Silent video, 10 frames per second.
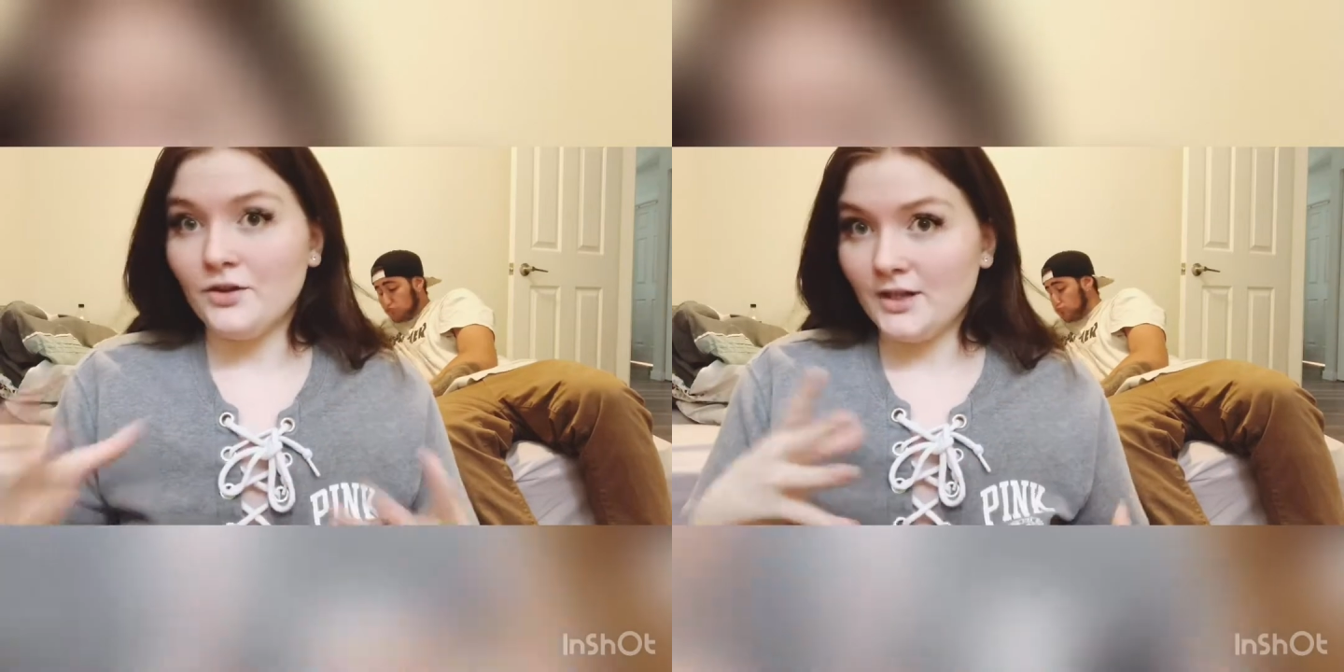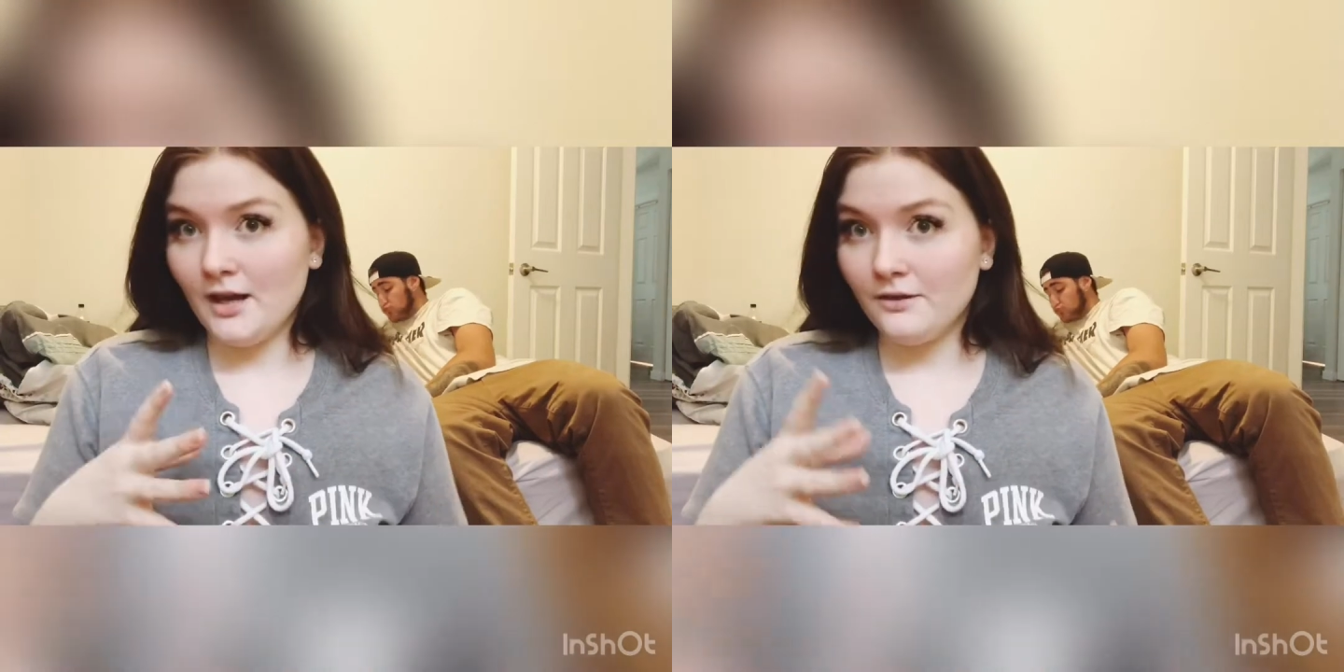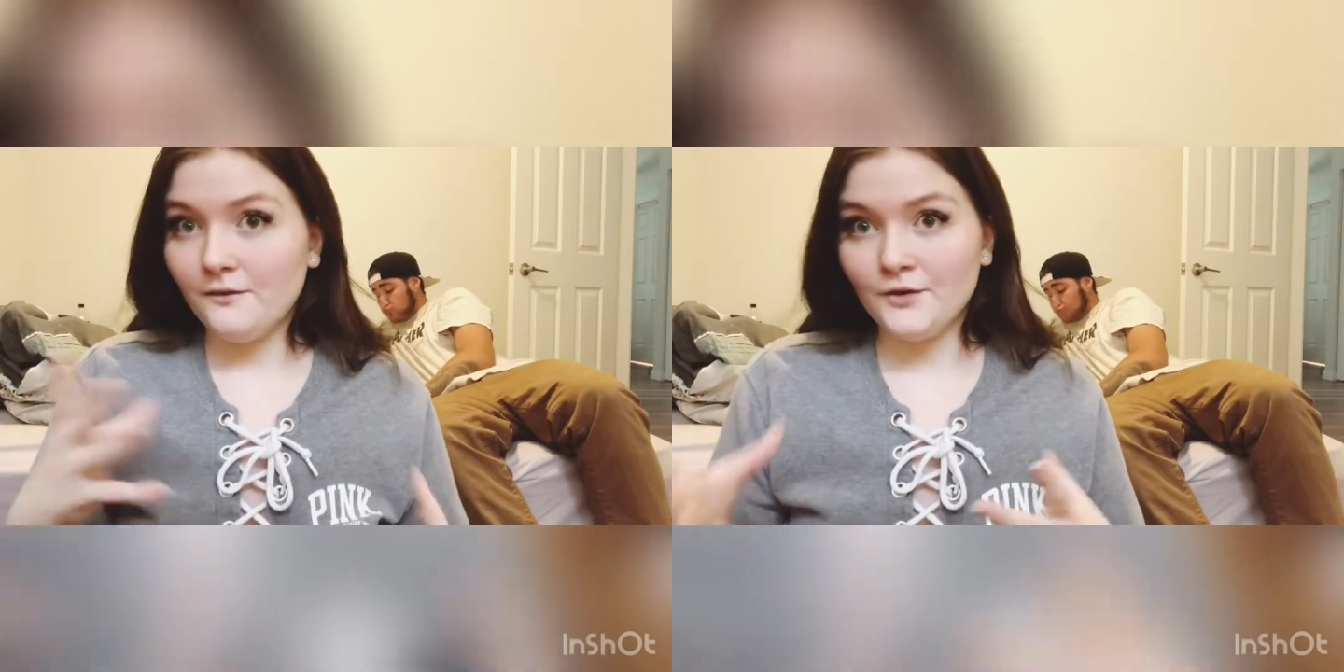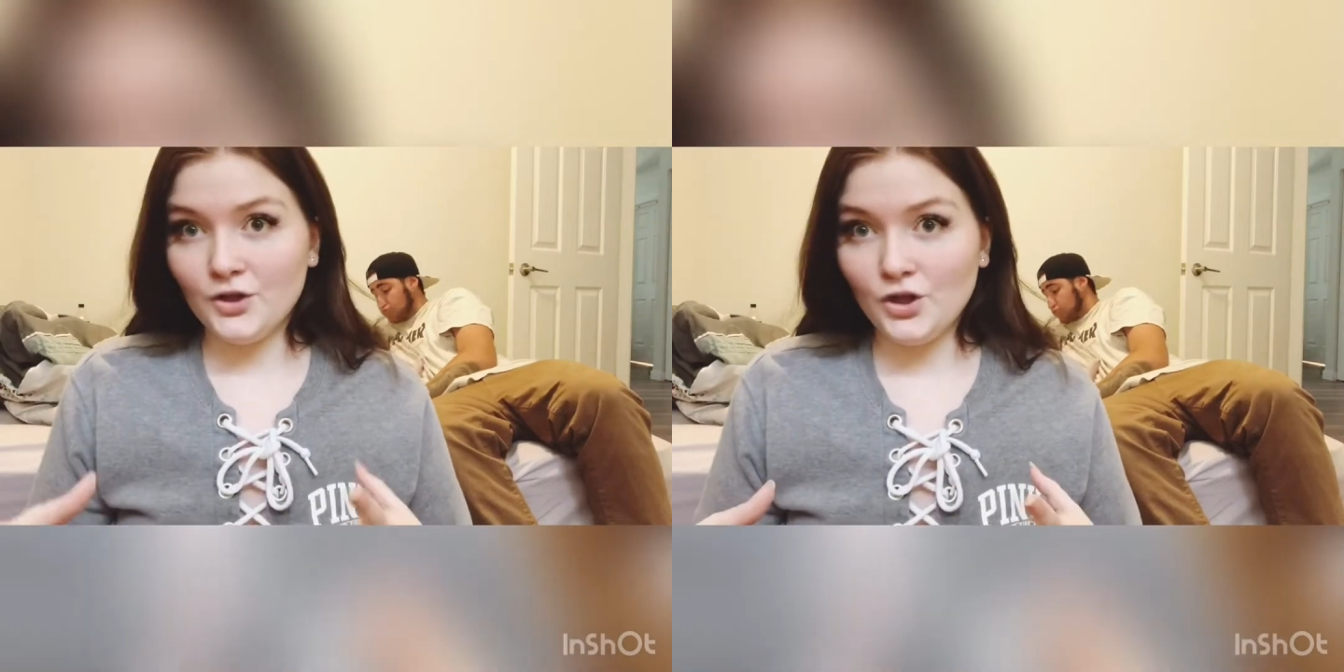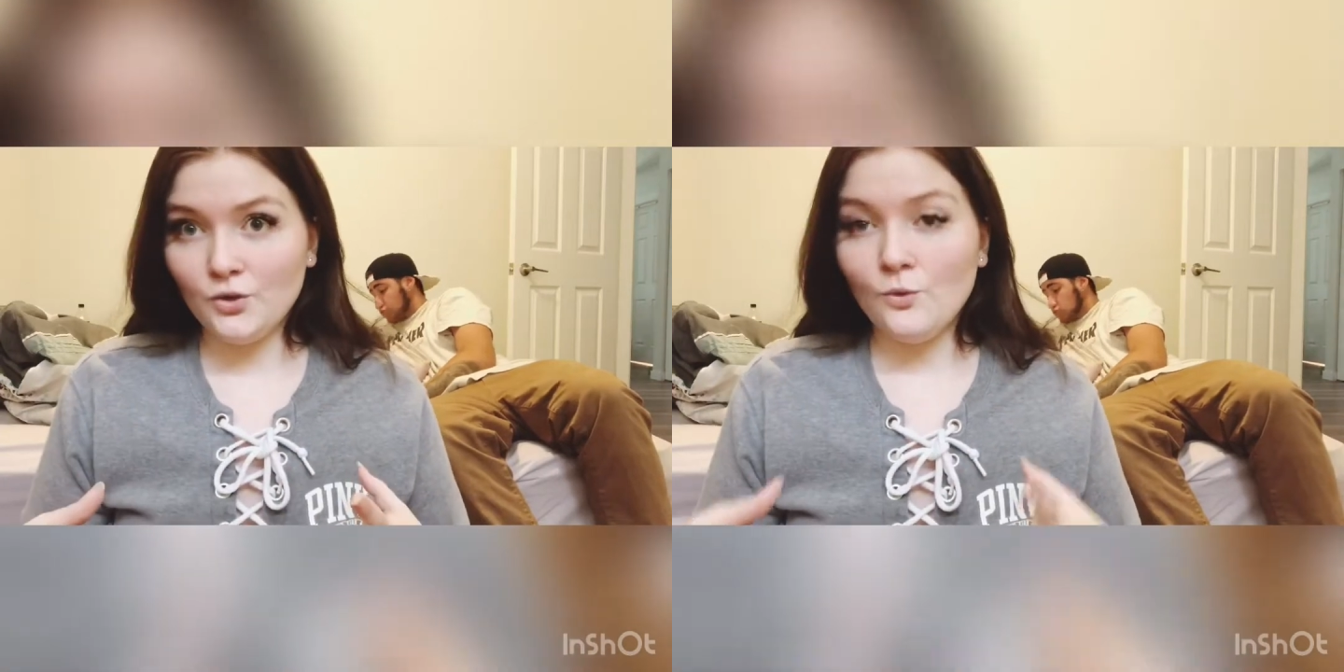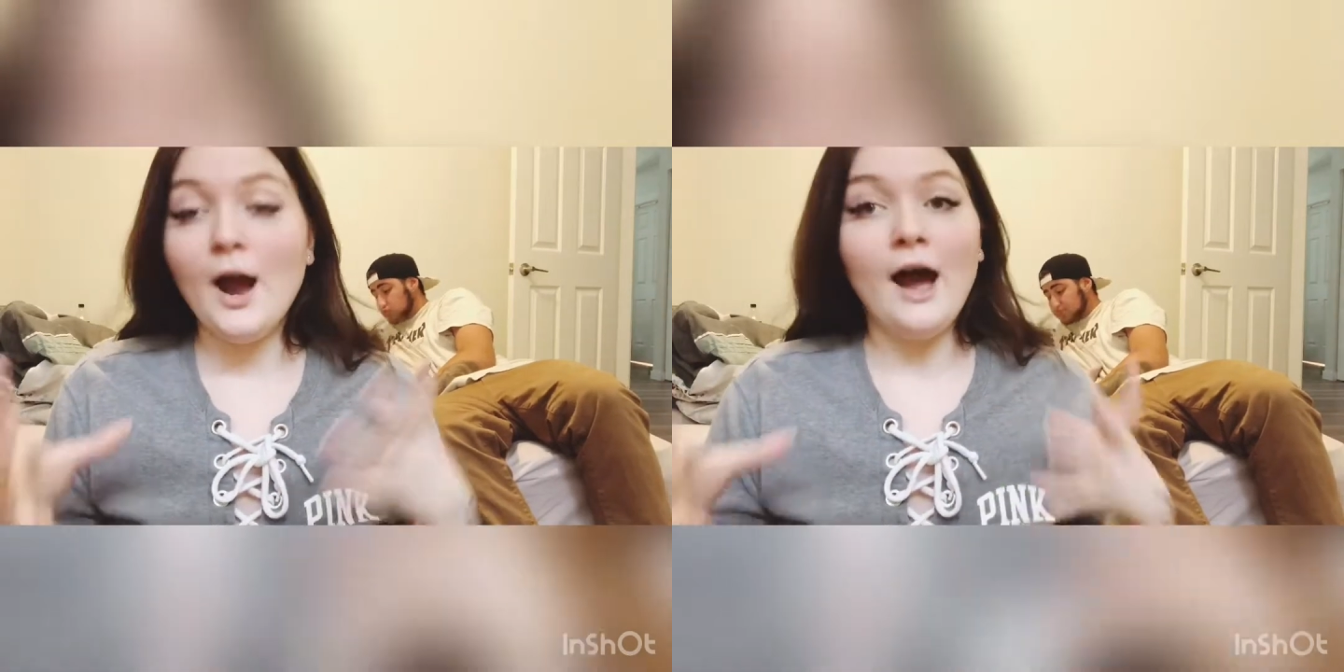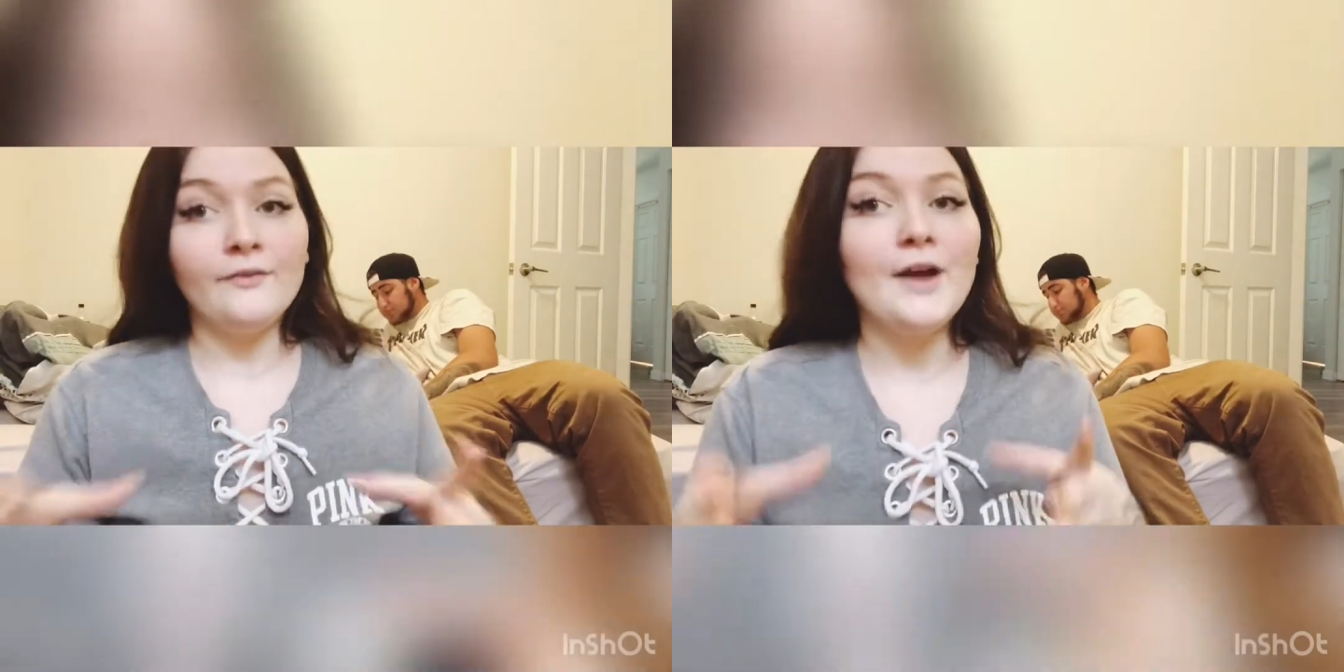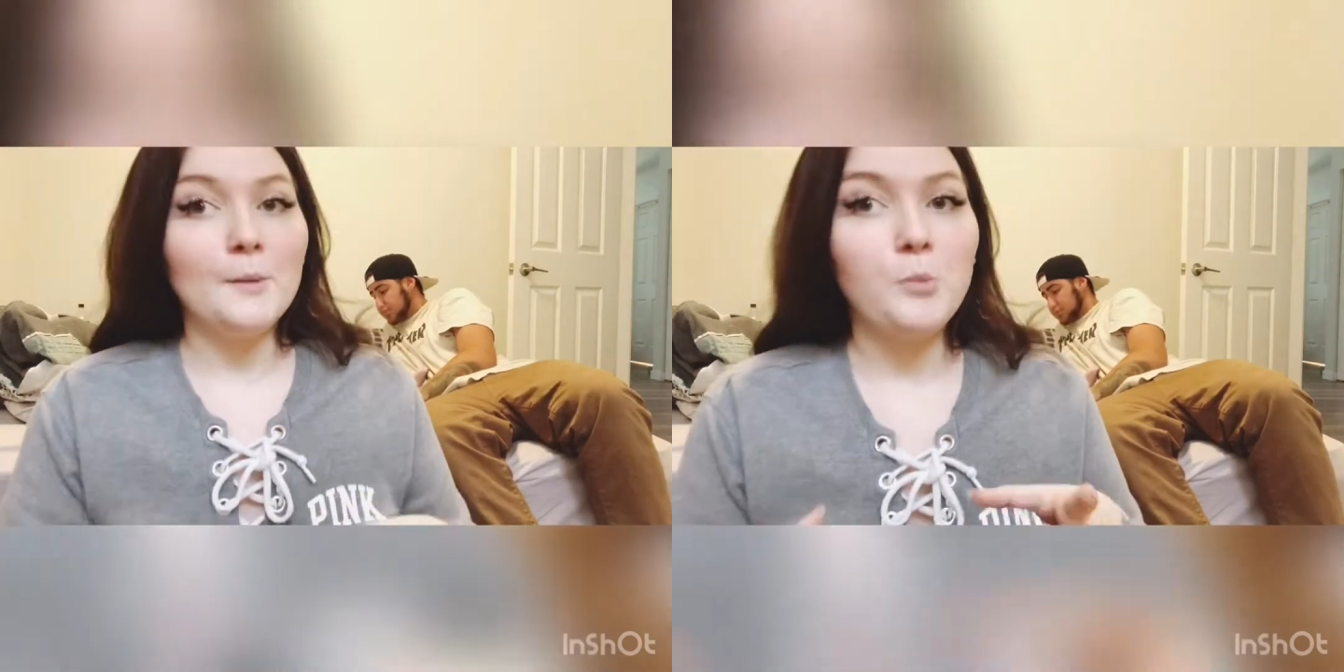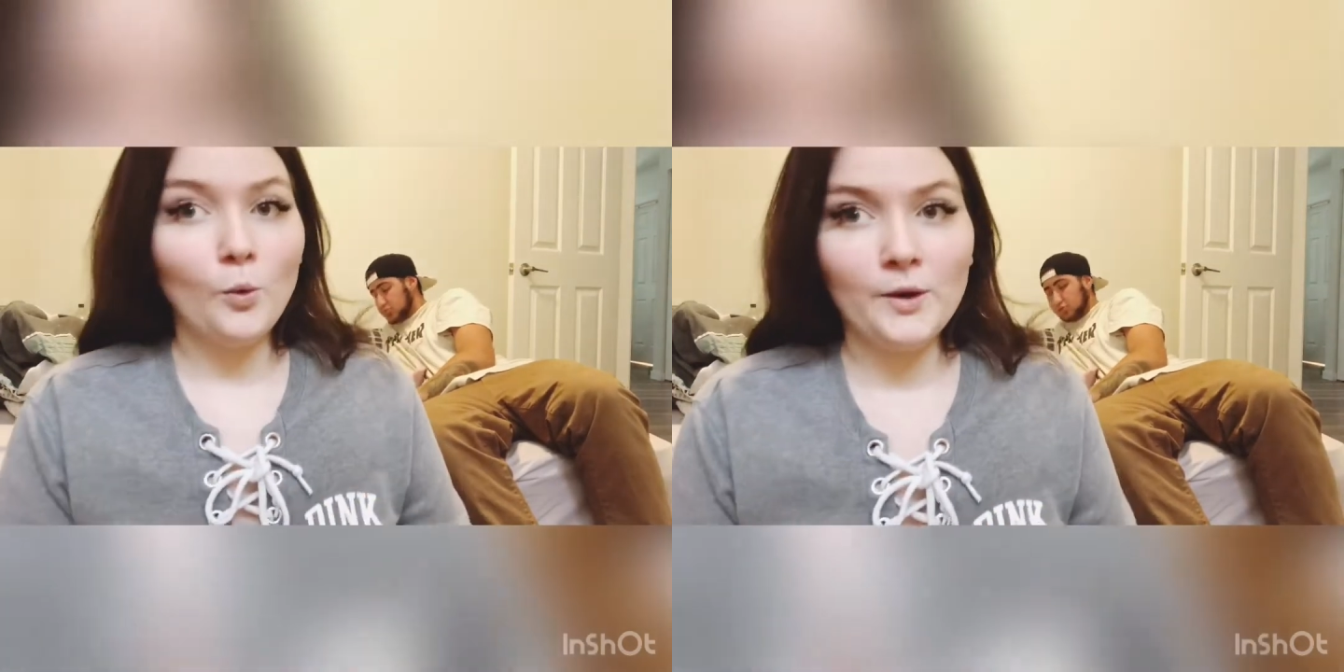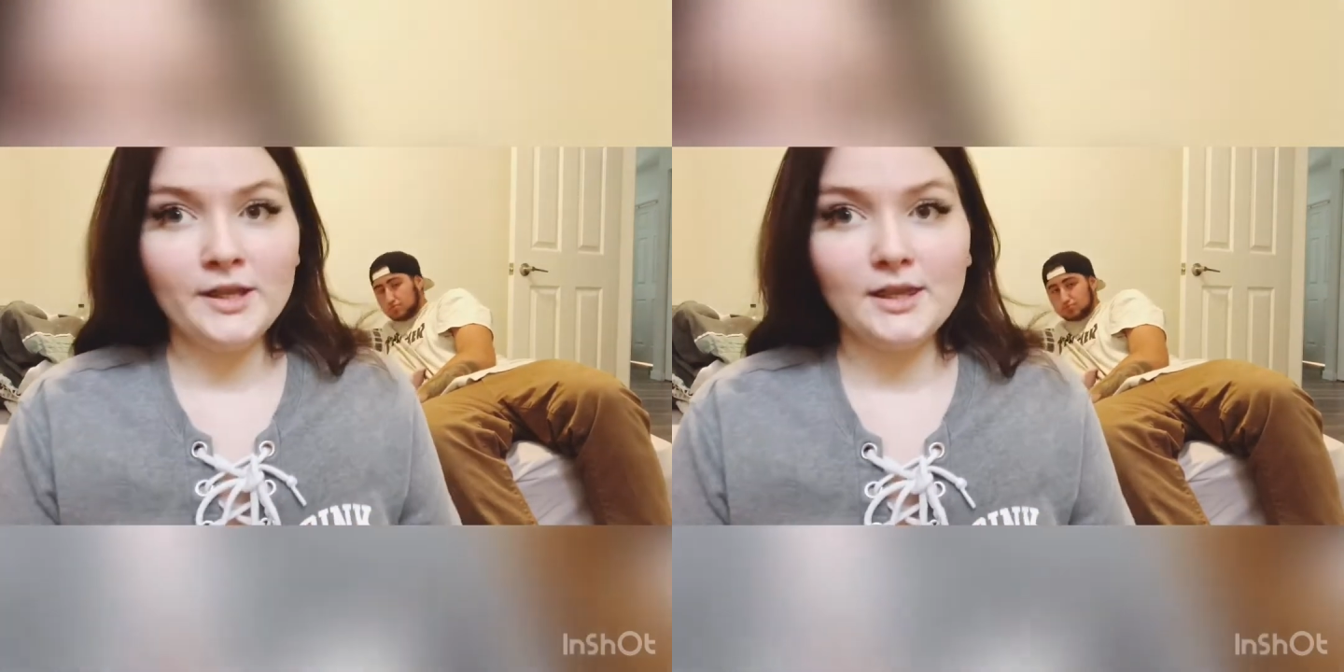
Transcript: or death for you at that point,